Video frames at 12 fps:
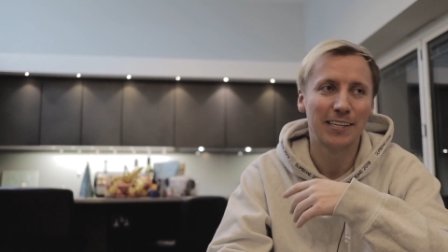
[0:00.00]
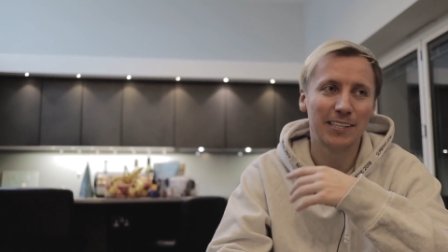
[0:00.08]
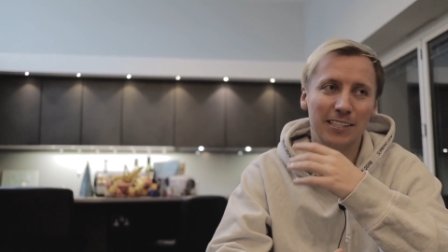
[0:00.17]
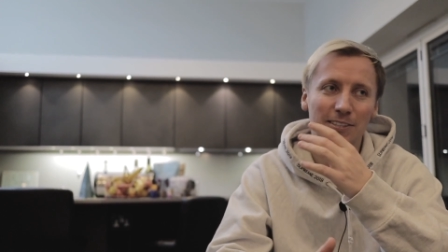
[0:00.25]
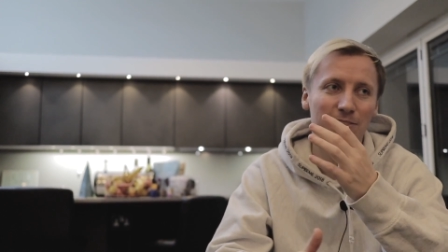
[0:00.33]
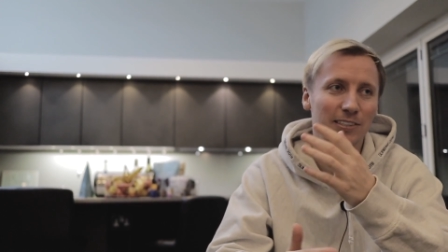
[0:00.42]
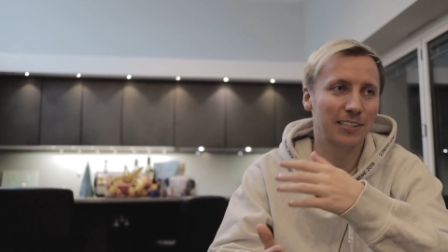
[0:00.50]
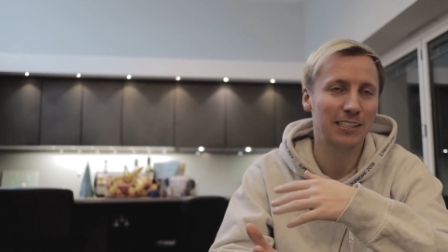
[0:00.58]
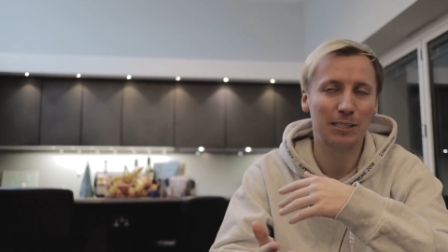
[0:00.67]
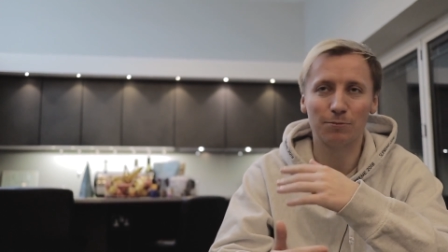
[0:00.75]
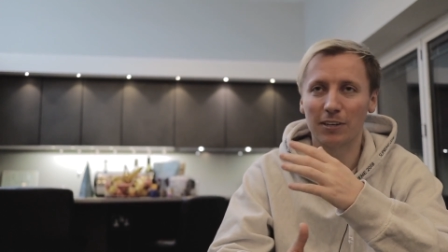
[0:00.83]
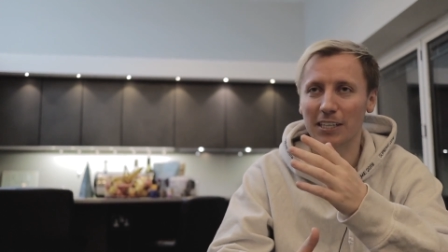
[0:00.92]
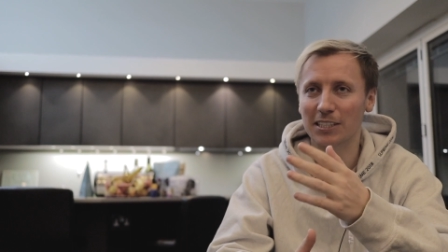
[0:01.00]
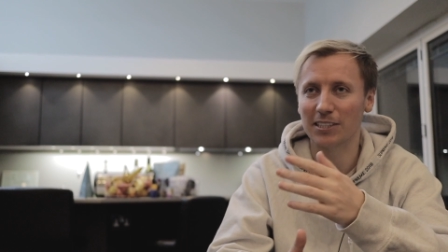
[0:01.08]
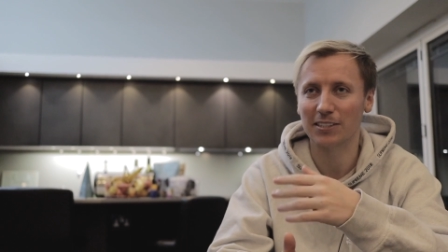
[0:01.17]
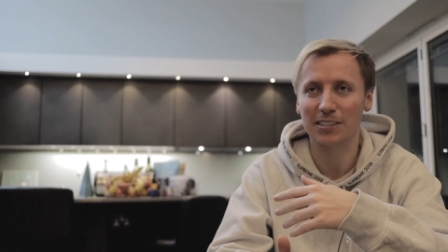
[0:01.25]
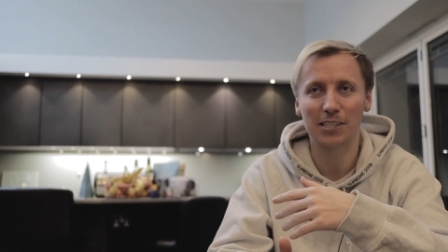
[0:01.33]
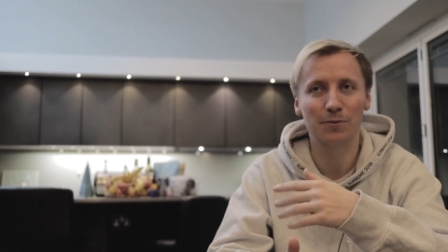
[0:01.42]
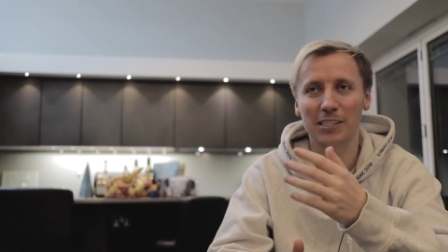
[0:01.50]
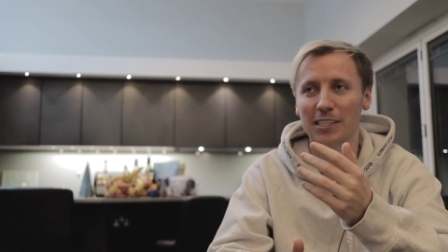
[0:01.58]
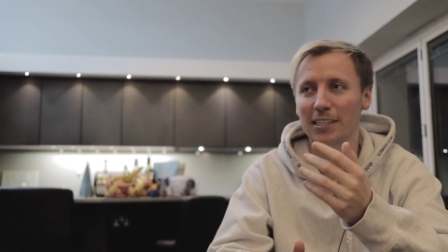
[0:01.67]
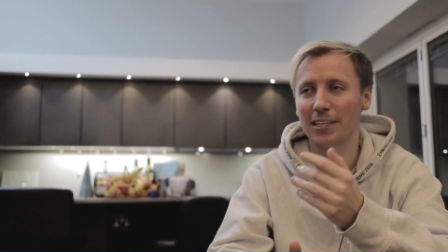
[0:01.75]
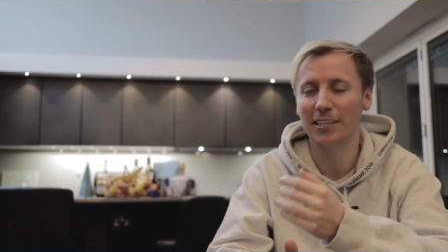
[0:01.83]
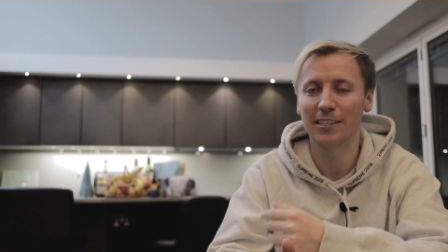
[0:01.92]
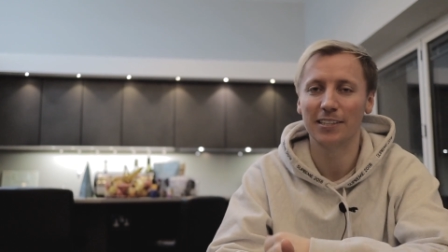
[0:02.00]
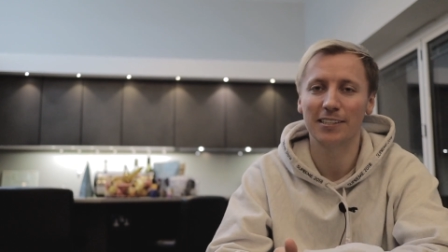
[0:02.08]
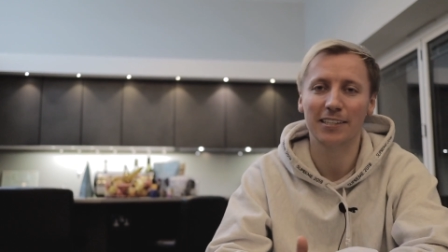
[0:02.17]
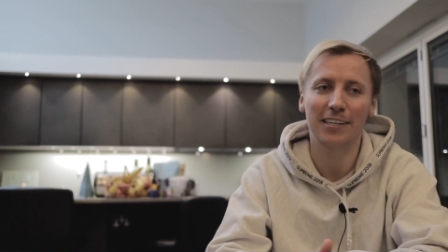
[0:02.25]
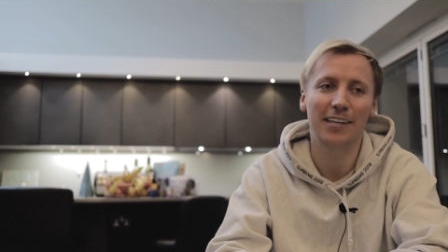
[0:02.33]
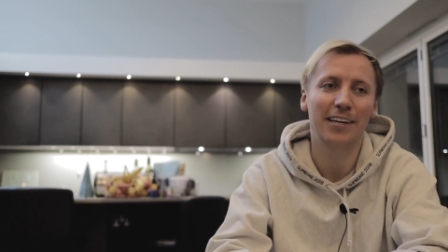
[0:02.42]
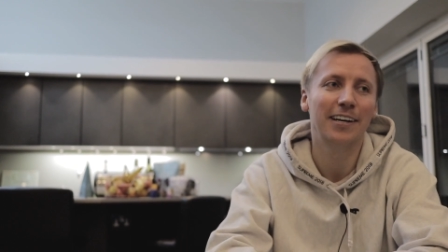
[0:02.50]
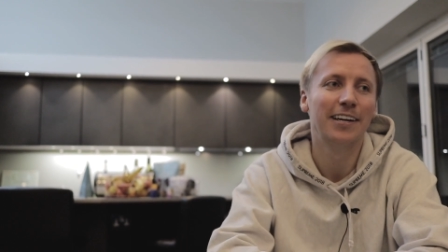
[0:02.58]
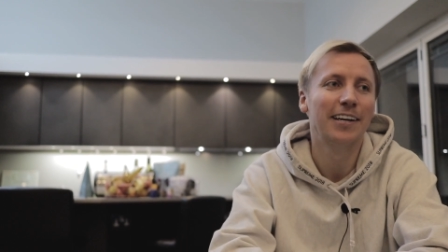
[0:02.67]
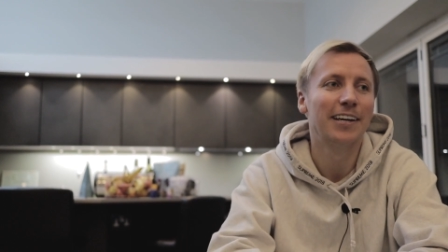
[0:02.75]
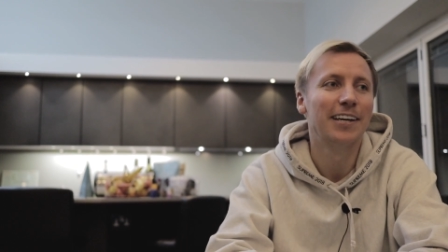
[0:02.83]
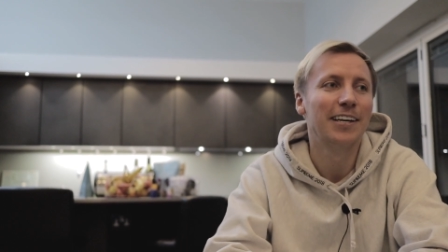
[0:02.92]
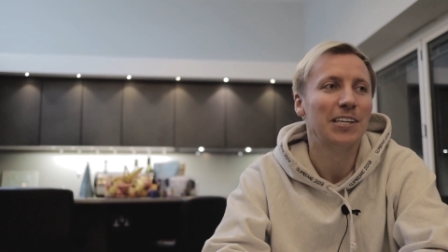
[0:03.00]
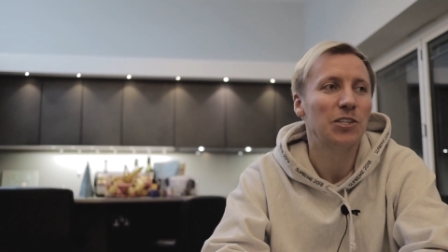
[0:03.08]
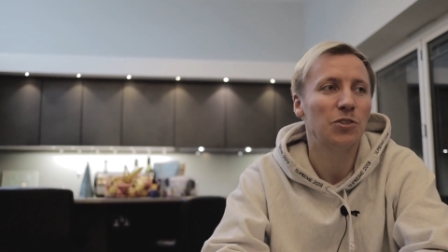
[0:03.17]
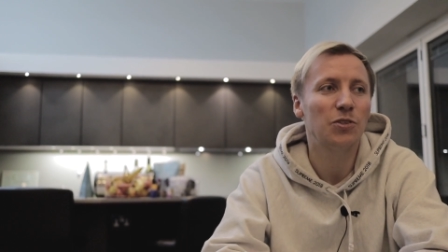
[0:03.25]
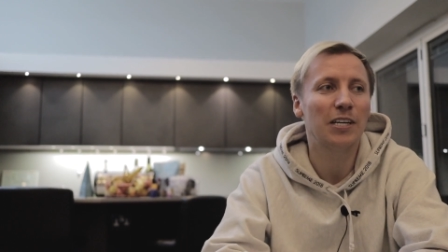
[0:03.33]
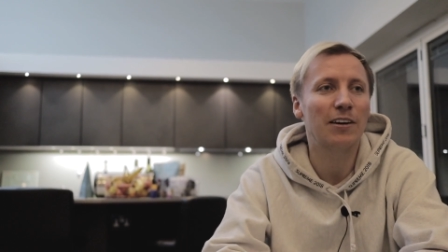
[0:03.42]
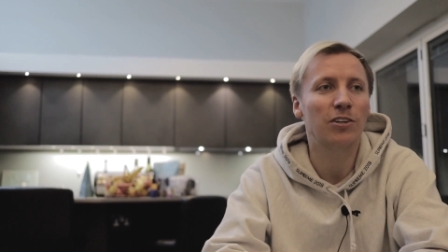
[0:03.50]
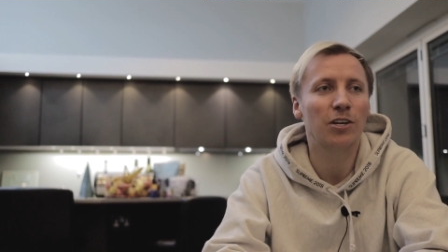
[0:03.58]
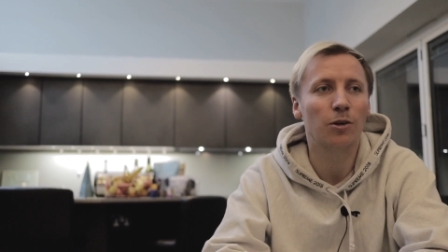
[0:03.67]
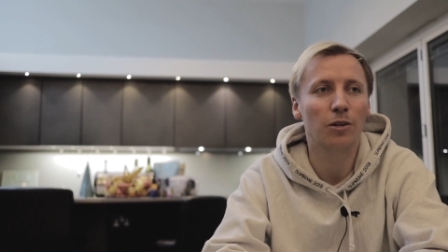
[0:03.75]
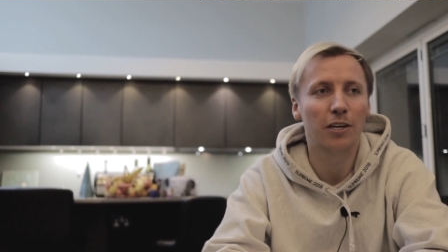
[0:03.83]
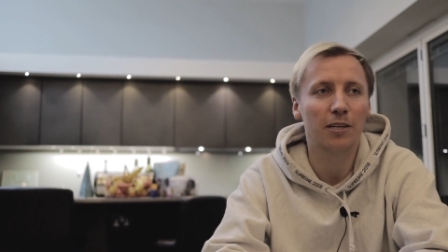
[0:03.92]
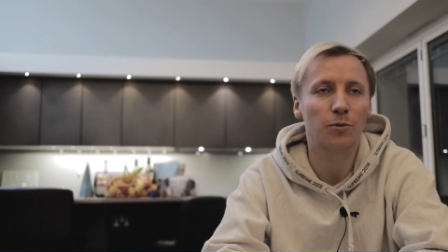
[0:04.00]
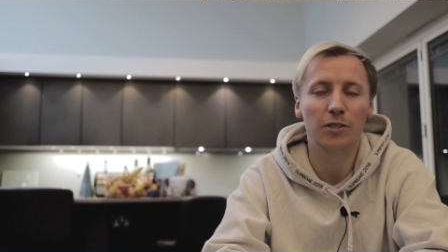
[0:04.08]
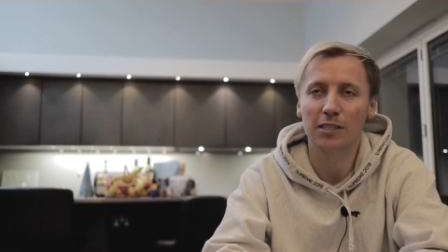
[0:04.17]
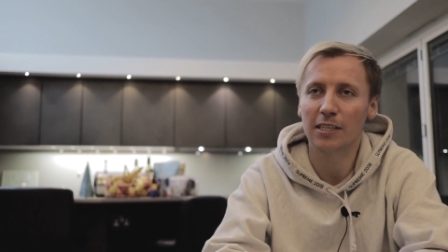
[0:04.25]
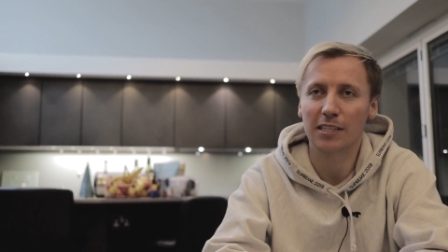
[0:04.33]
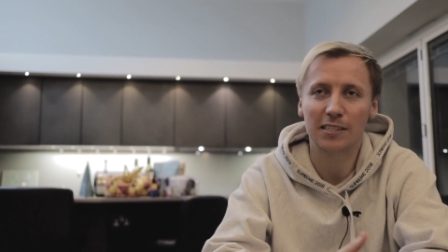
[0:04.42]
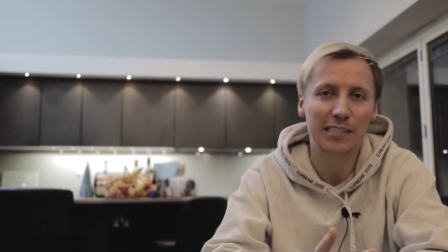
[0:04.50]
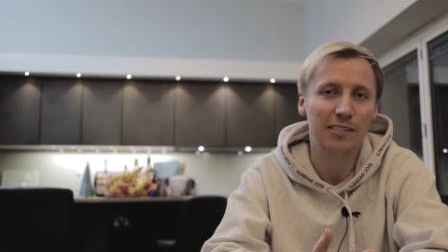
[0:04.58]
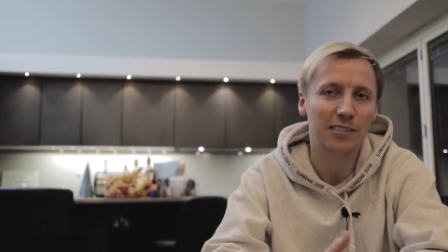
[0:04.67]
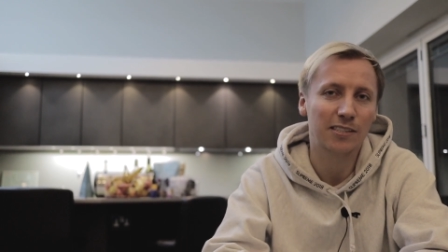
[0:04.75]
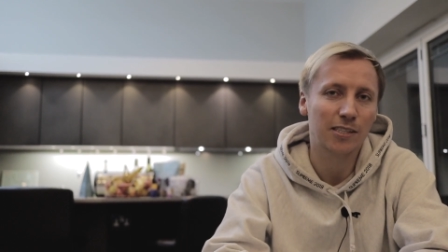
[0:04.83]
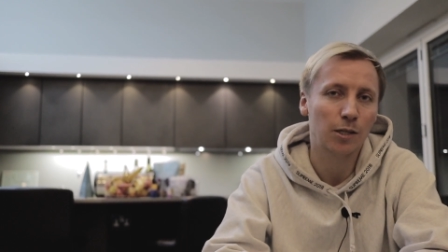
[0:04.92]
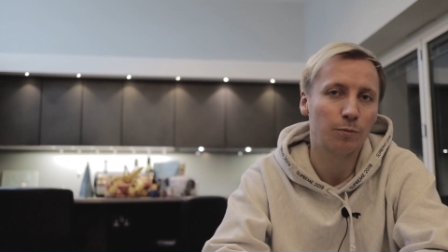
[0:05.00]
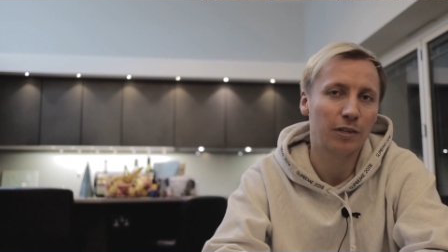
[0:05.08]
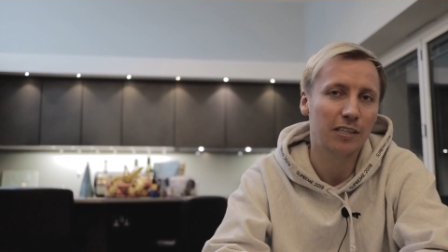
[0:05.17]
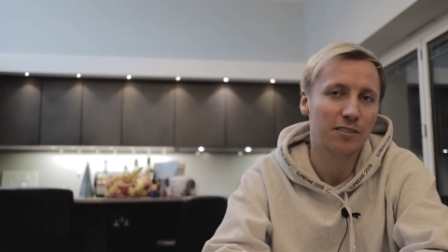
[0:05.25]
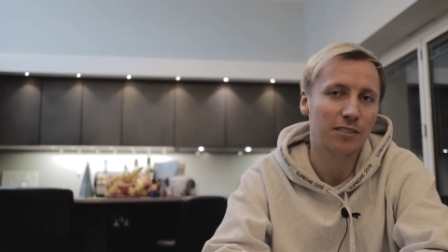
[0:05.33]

different team factors comes in, and you never know, like, what the next season is going to bring.